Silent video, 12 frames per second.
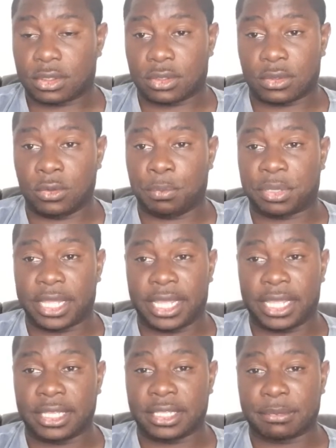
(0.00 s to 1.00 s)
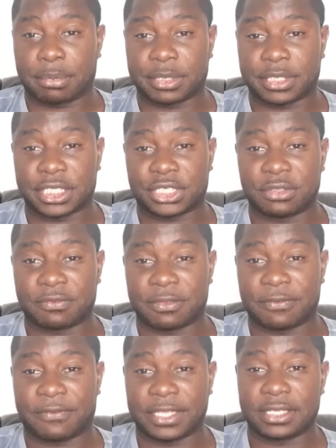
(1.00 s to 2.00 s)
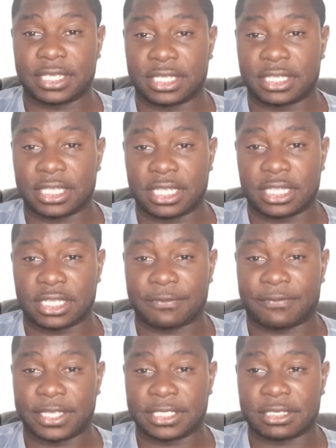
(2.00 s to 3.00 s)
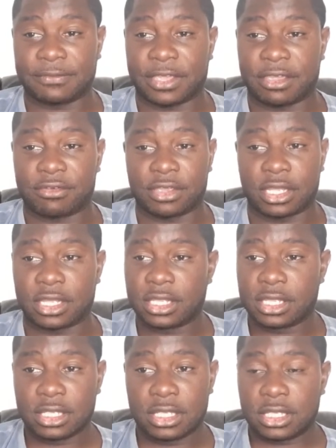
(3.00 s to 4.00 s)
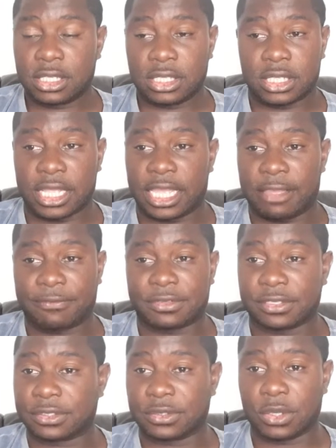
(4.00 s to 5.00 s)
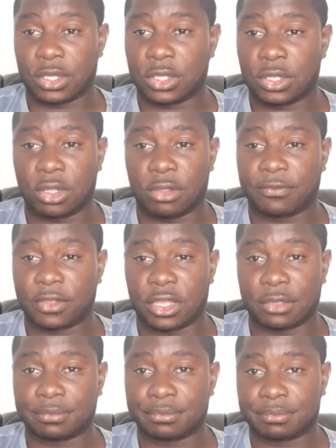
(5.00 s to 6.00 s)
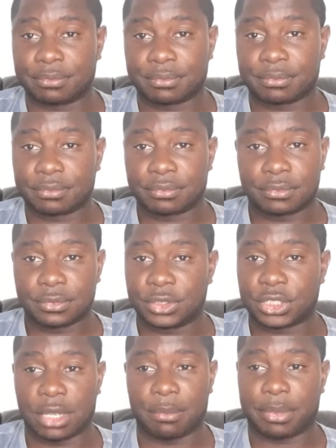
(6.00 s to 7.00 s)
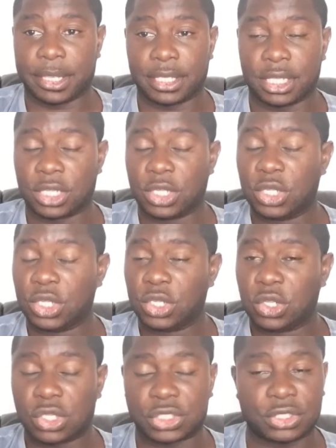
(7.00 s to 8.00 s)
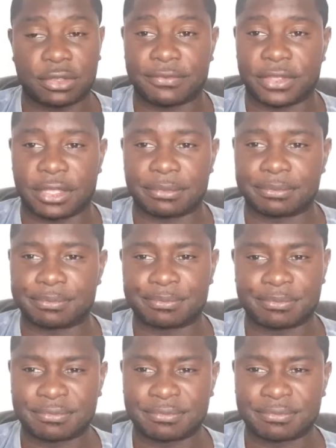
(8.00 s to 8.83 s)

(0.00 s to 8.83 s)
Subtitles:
who play in the position of in a defensive area, they have to do a lot of jumping, a lot of